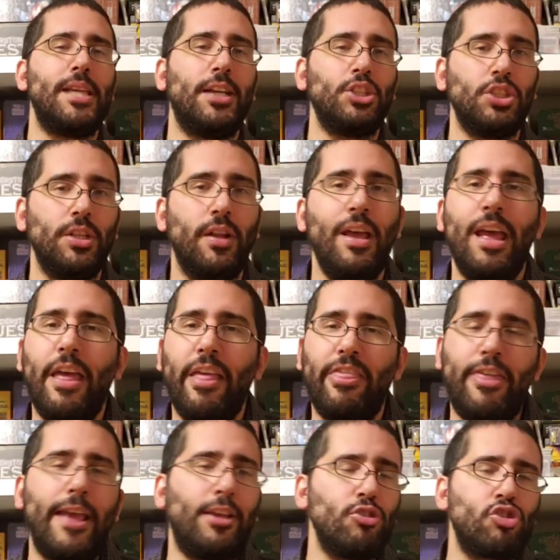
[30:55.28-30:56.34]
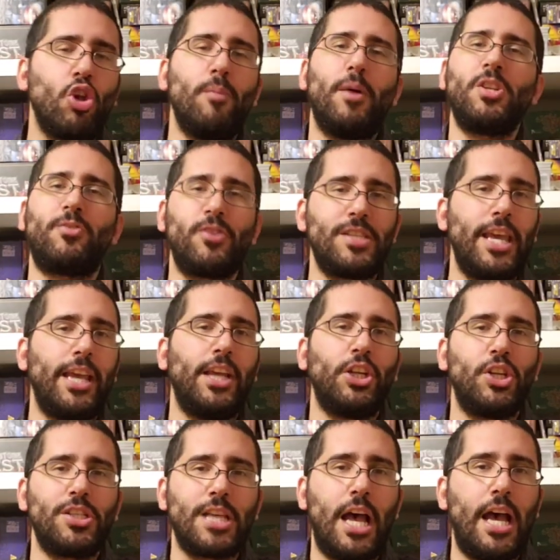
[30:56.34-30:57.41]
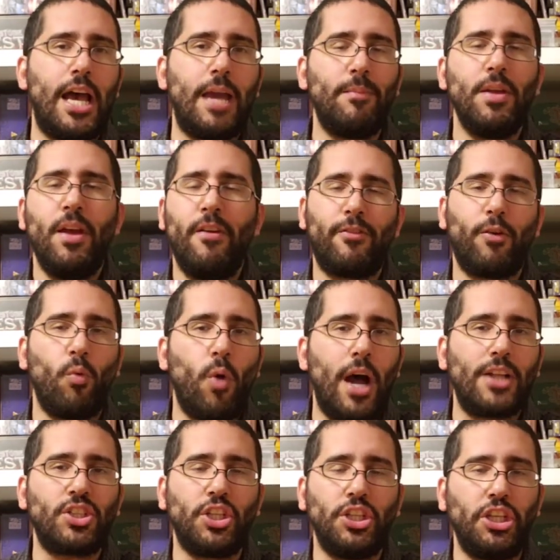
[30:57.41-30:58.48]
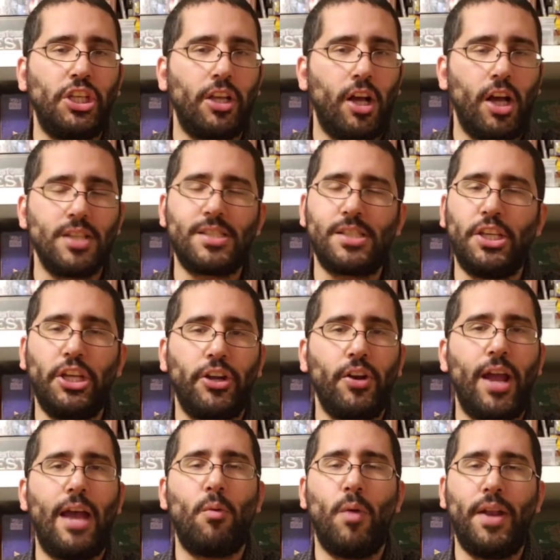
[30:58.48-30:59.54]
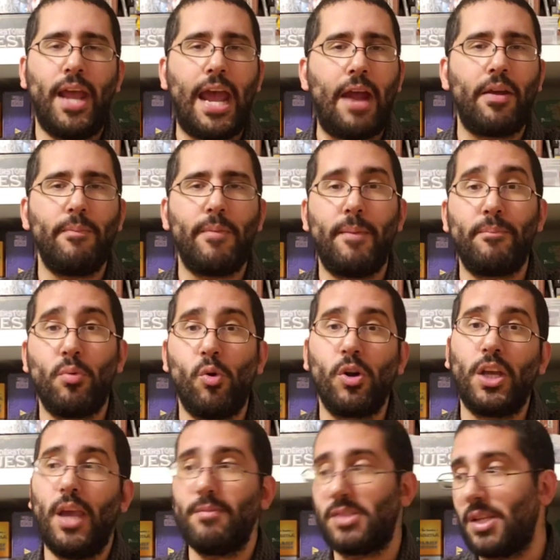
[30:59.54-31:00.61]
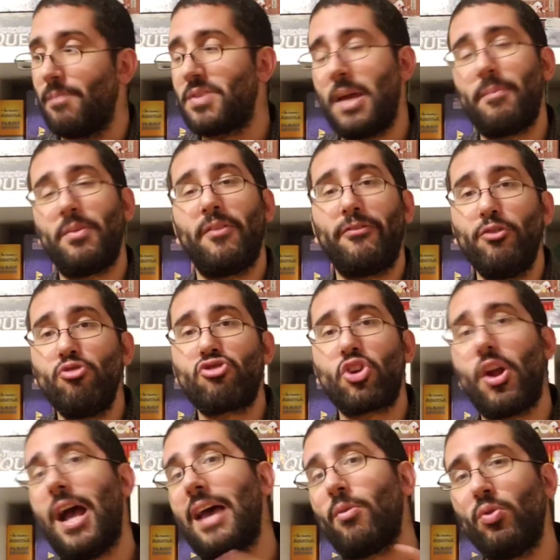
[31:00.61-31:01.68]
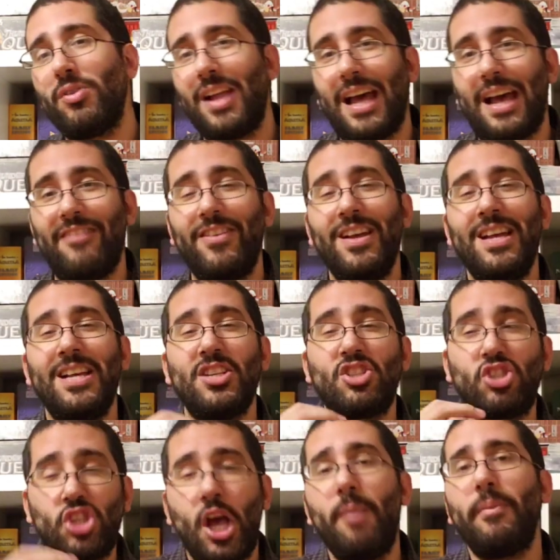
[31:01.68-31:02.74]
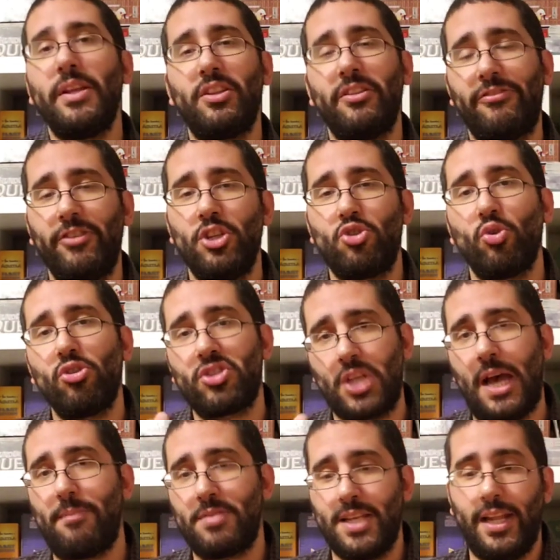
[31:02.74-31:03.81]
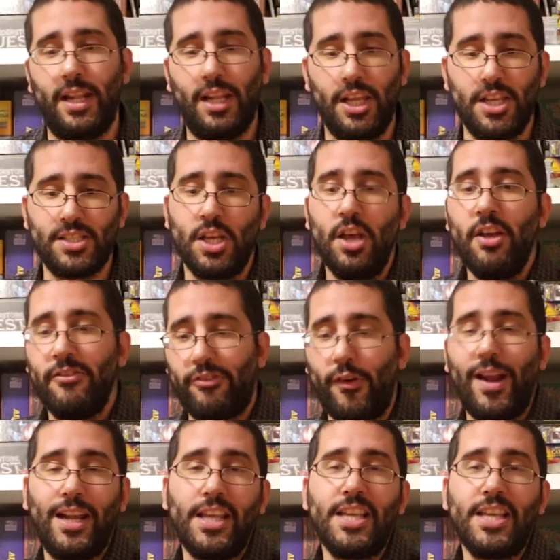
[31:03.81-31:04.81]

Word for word: Thank you so much for taking your time, for watching us here at When Harry Met Board Games. Sometime in the future, I will have some individual top 10 lists for at least the board